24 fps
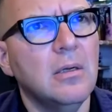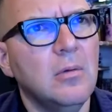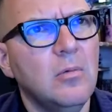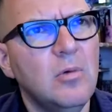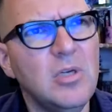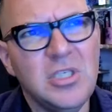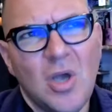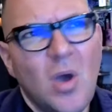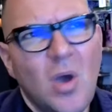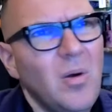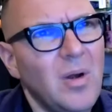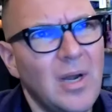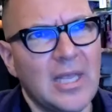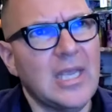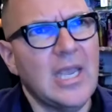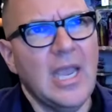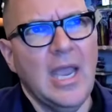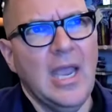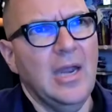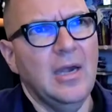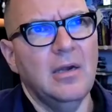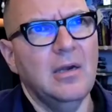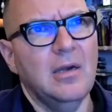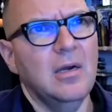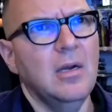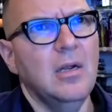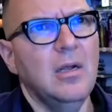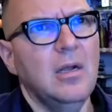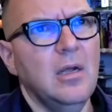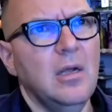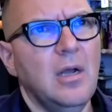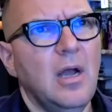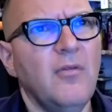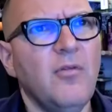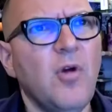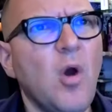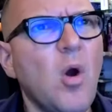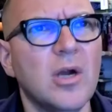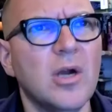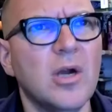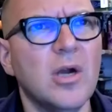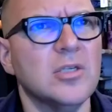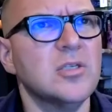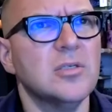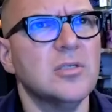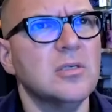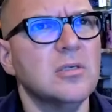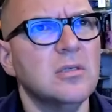we totally can of
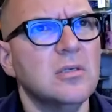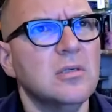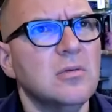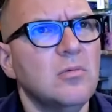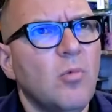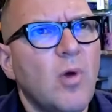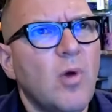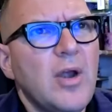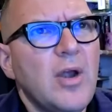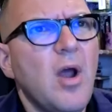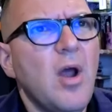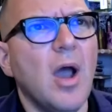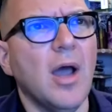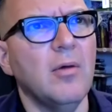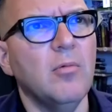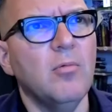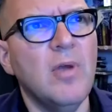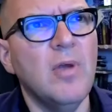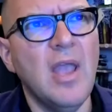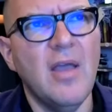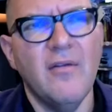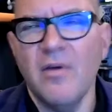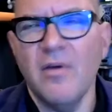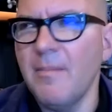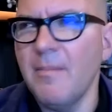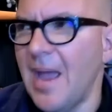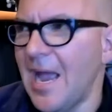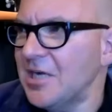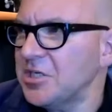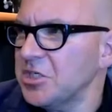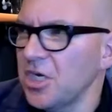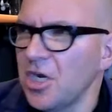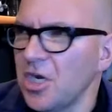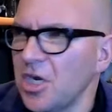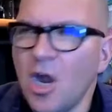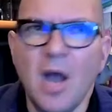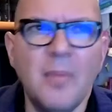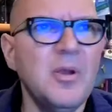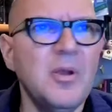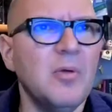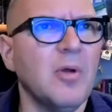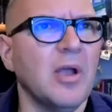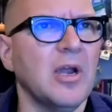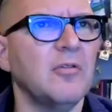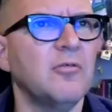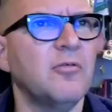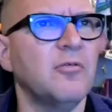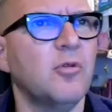course why not we have a magic
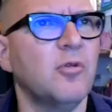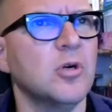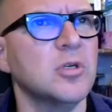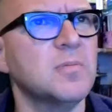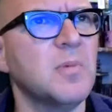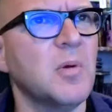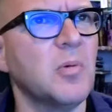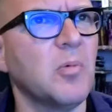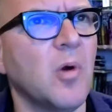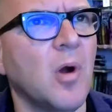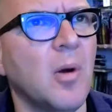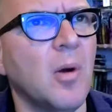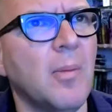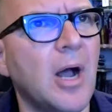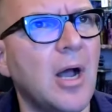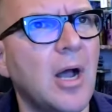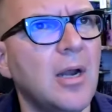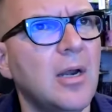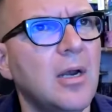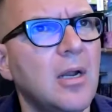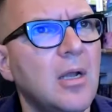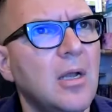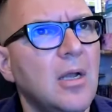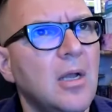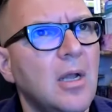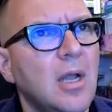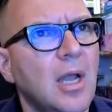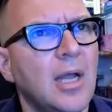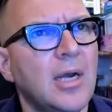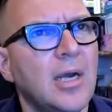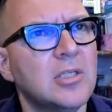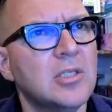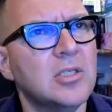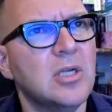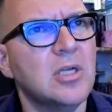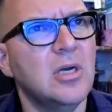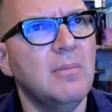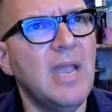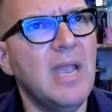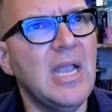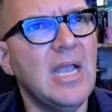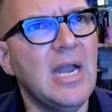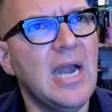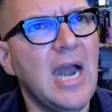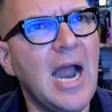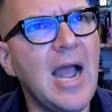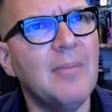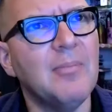copyright enforcement robot and it's going to
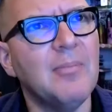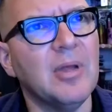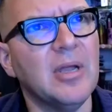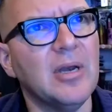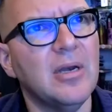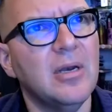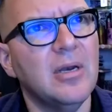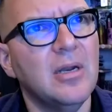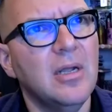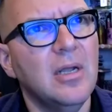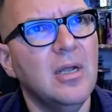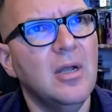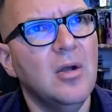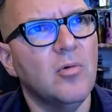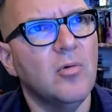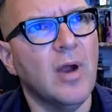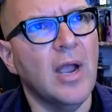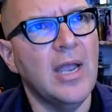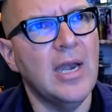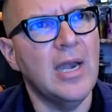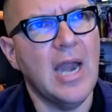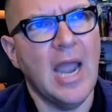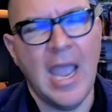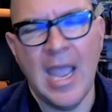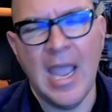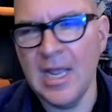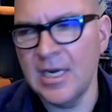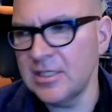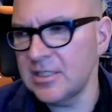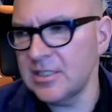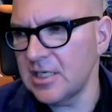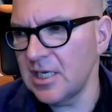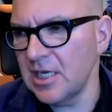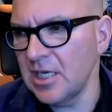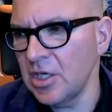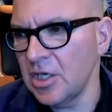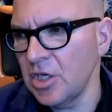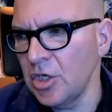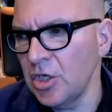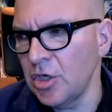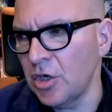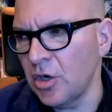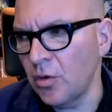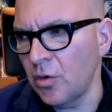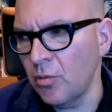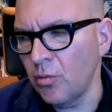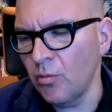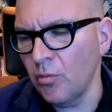make it happen right and you
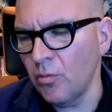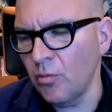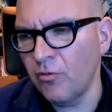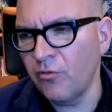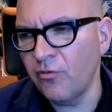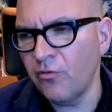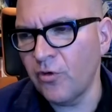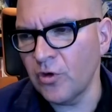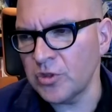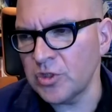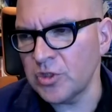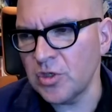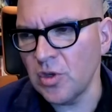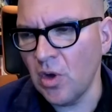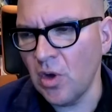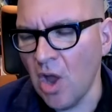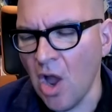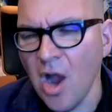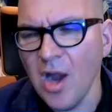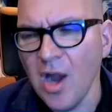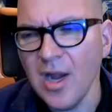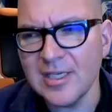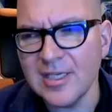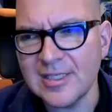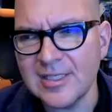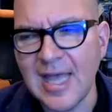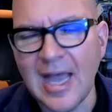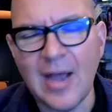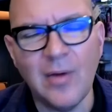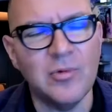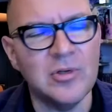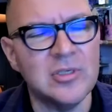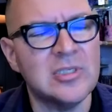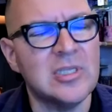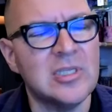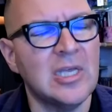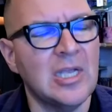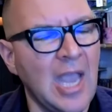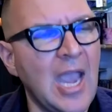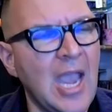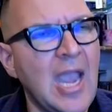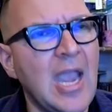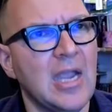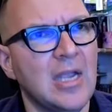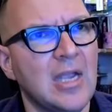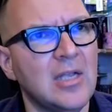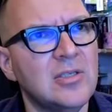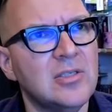know for so long as that was the
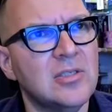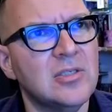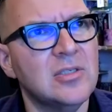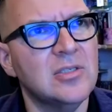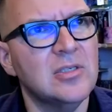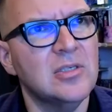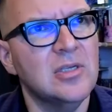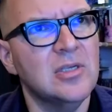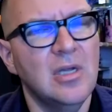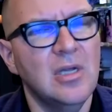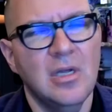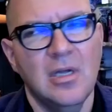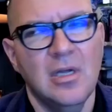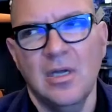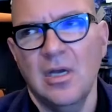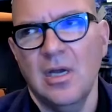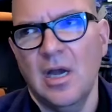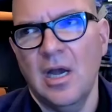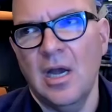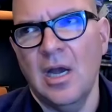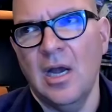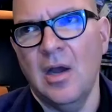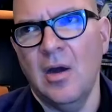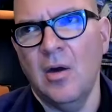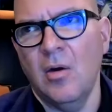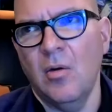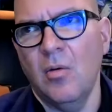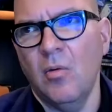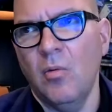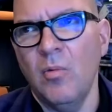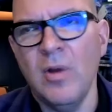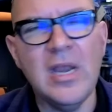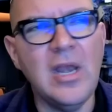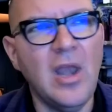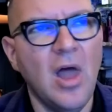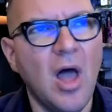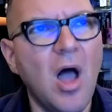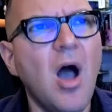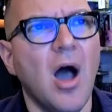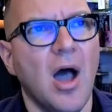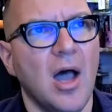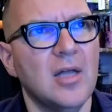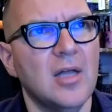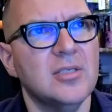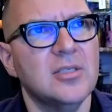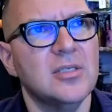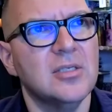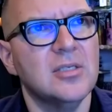case uh, we
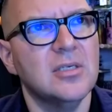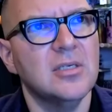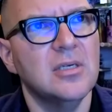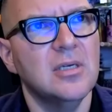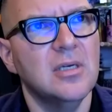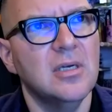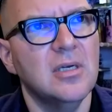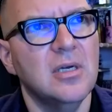lost.